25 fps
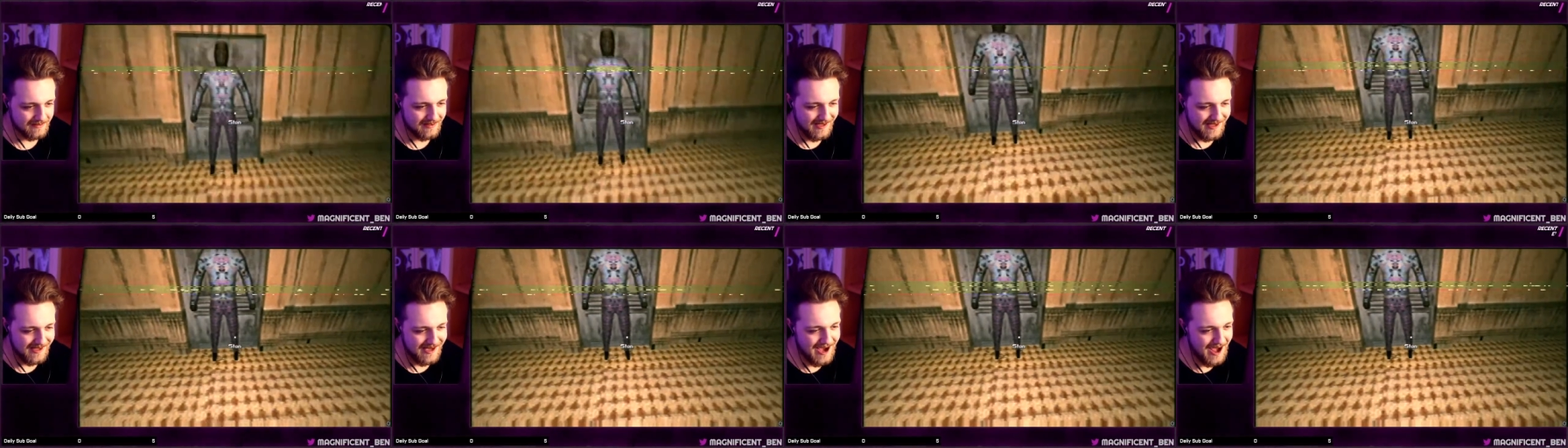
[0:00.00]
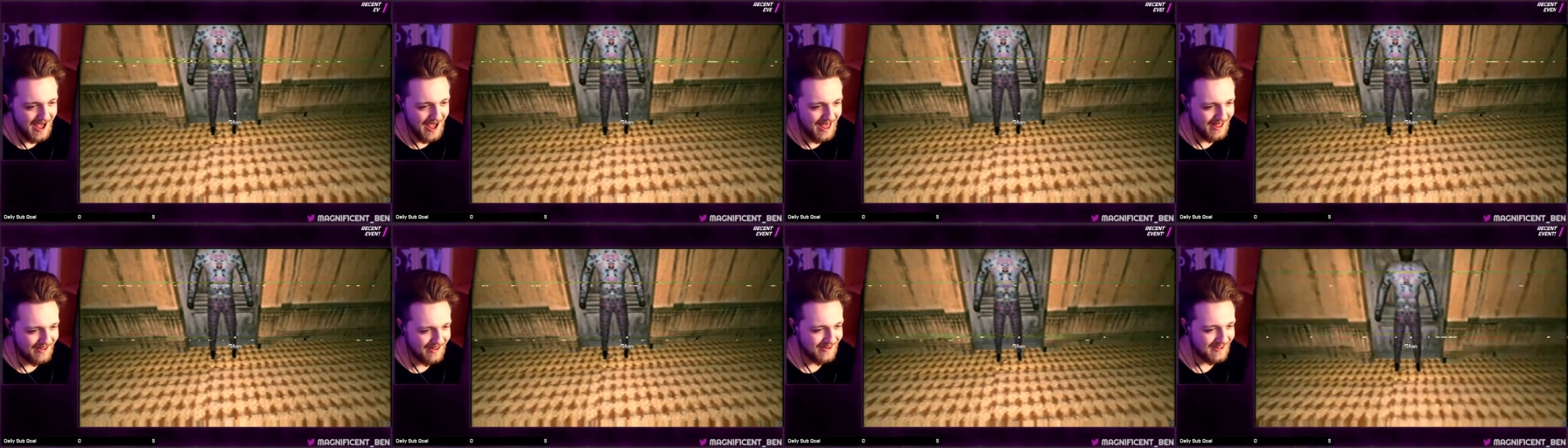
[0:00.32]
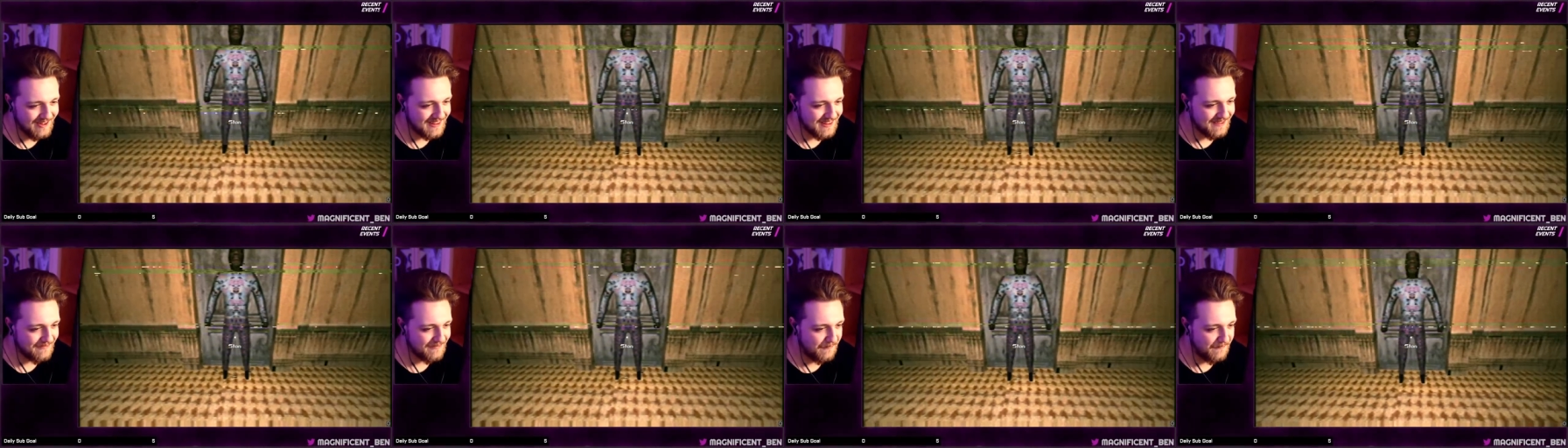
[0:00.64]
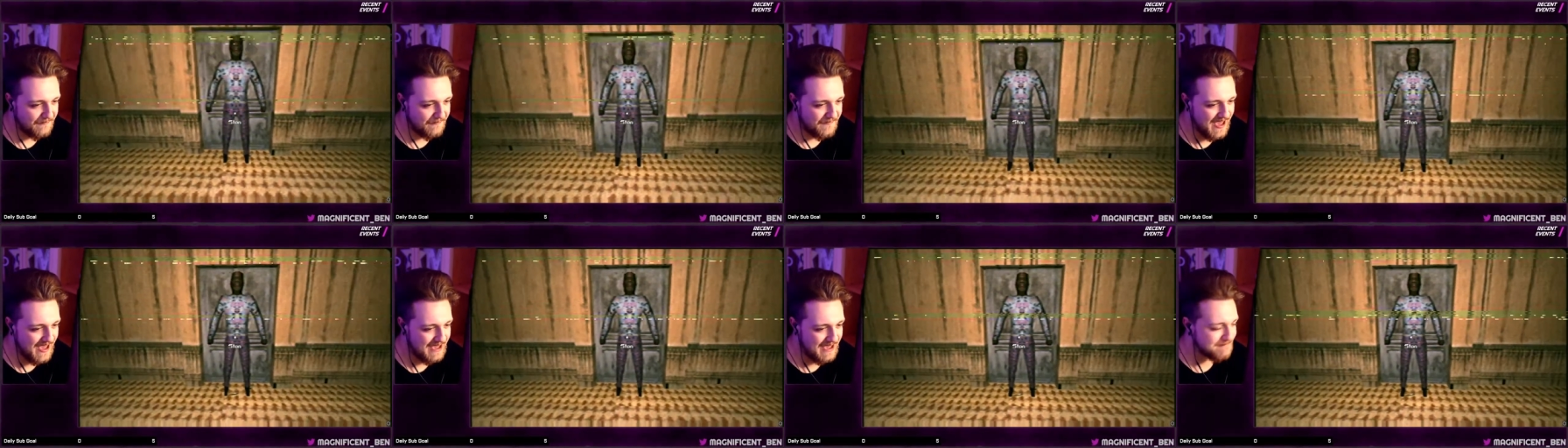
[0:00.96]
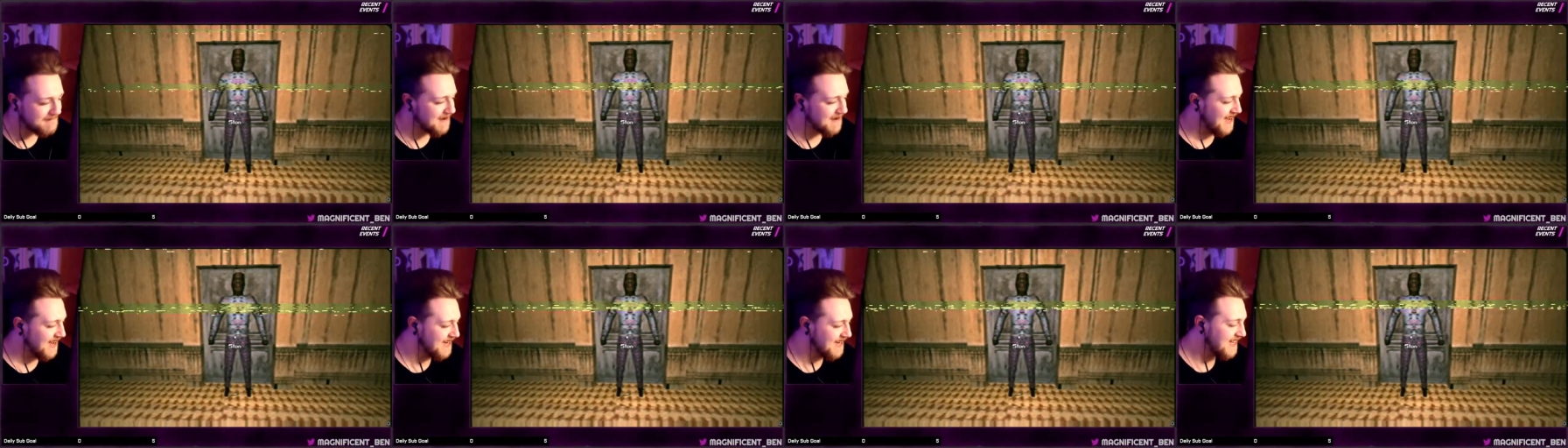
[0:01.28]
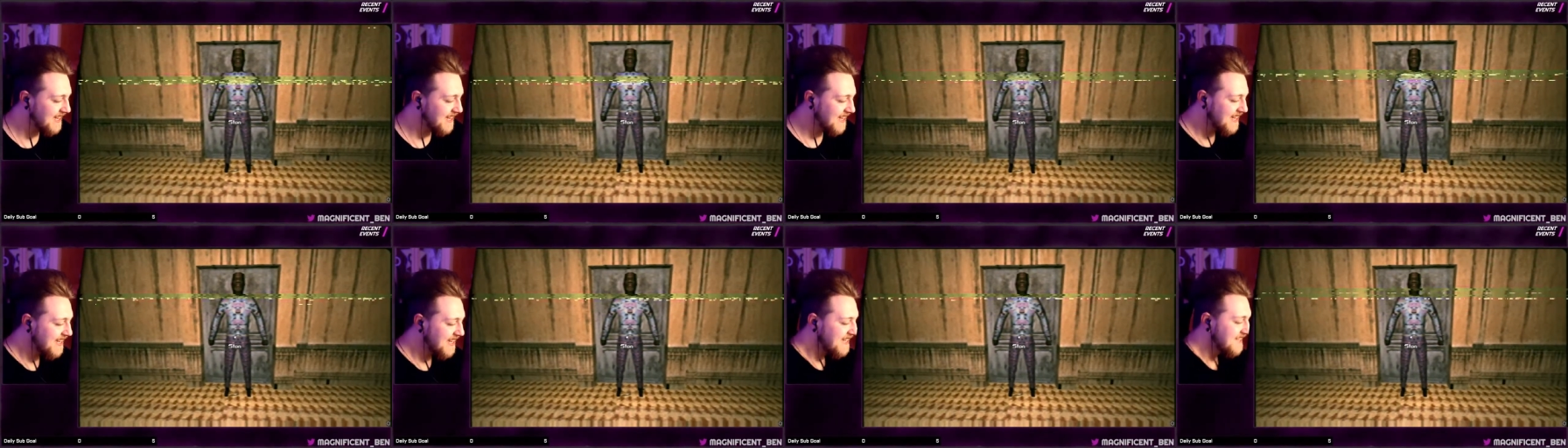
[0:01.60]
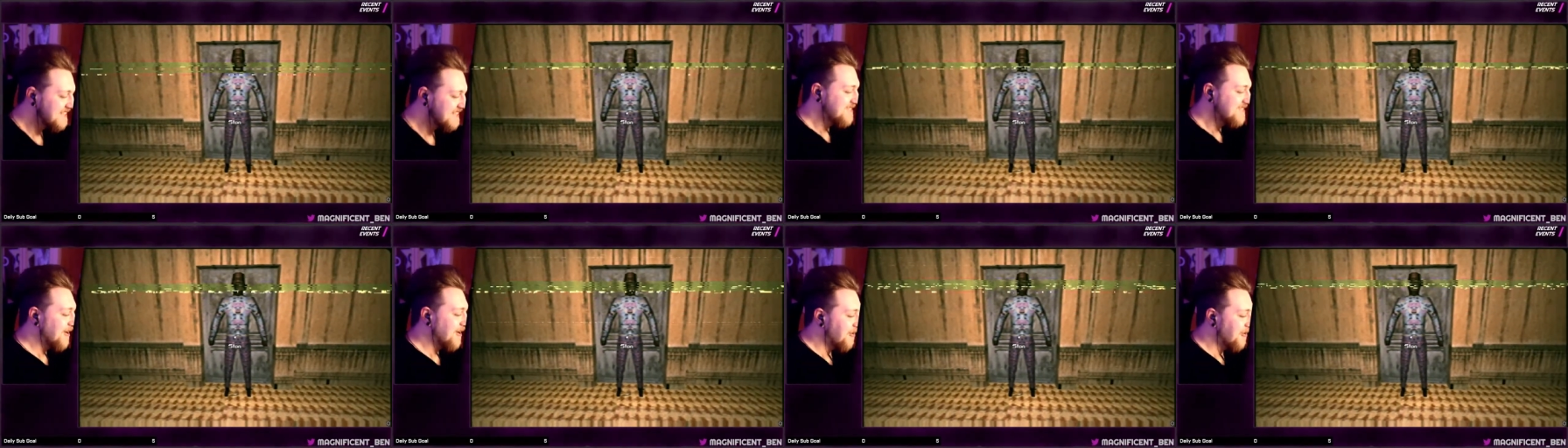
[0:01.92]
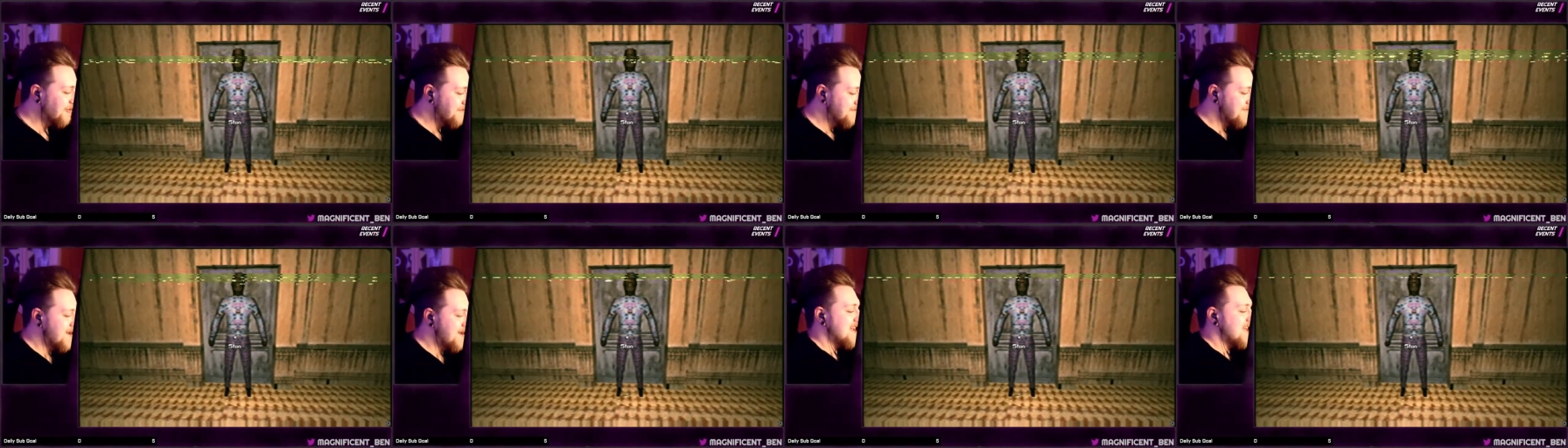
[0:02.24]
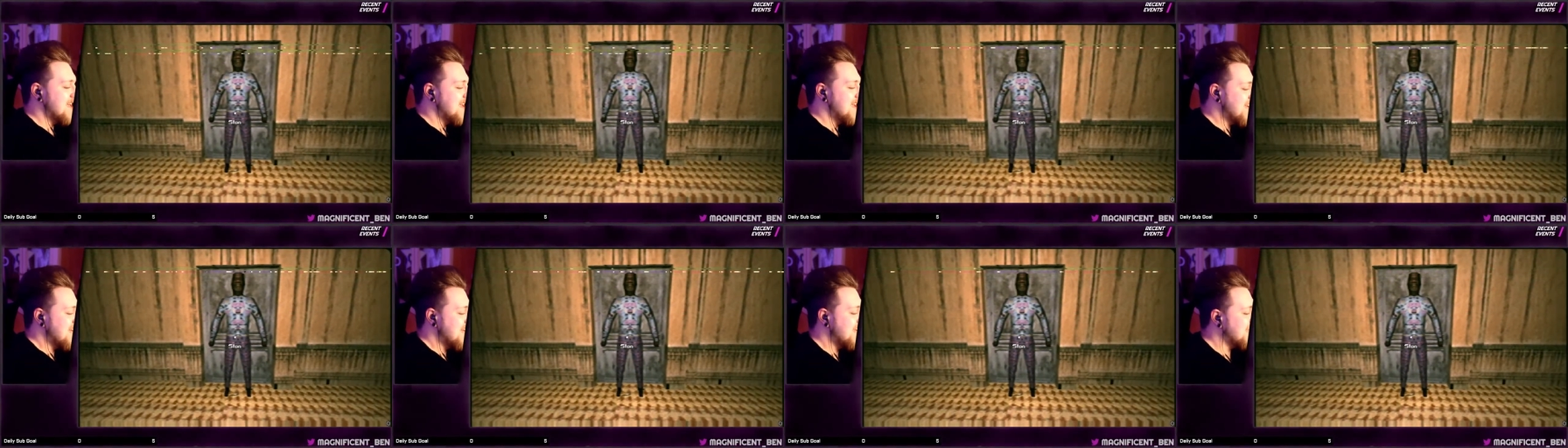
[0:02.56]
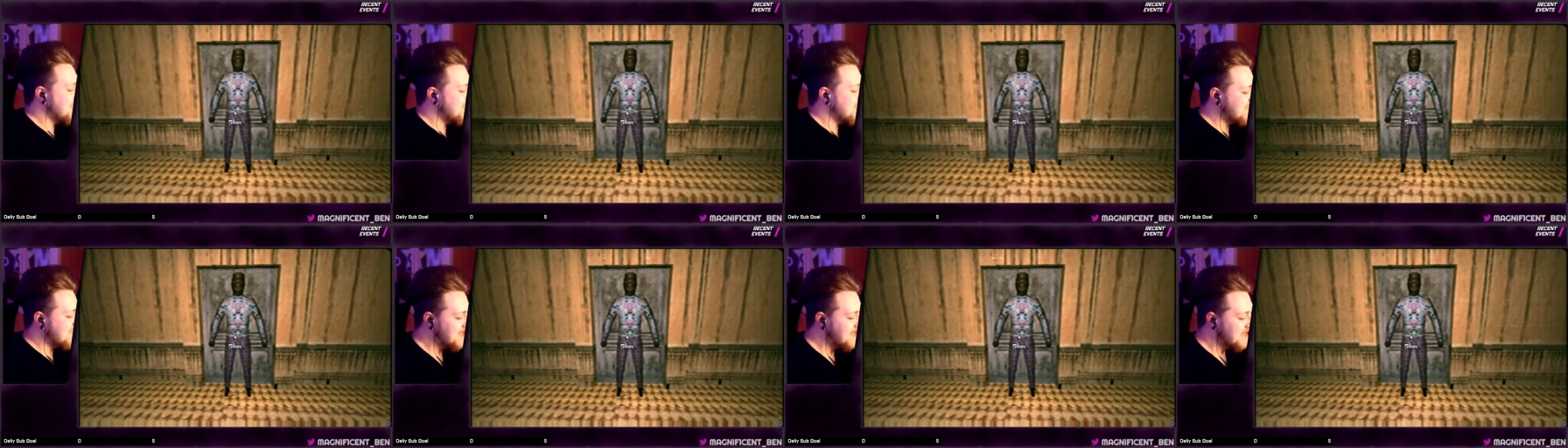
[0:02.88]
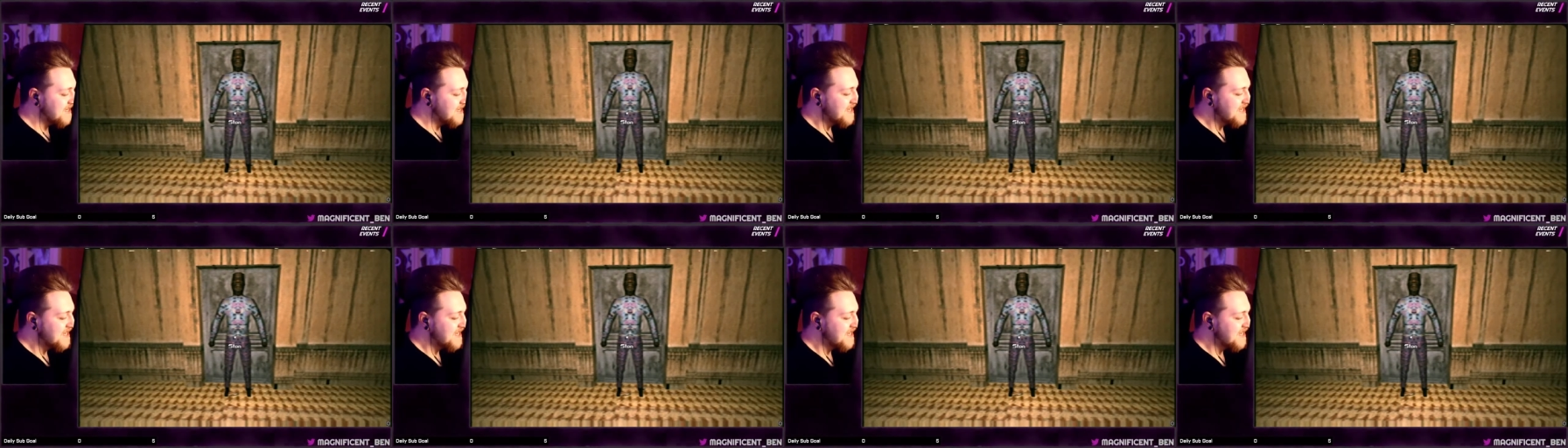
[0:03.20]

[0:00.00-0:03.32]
Yo, look at the fit, man. Yo, man.